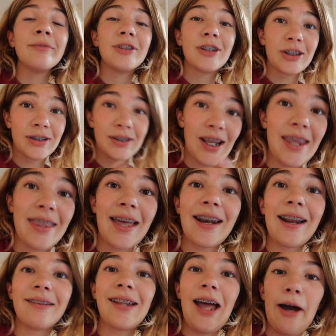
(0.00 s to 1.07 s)
just say that
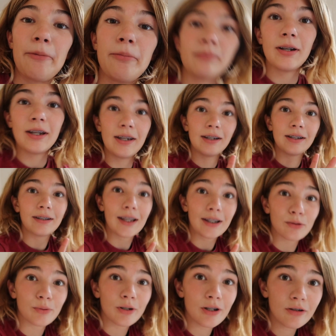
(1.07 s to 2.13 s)
out loud. And
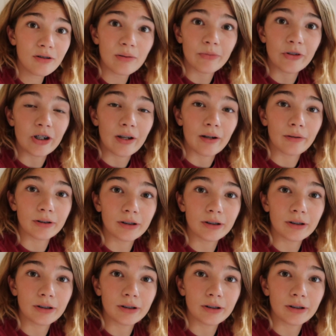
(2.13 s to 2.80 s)
that's what a YouTube video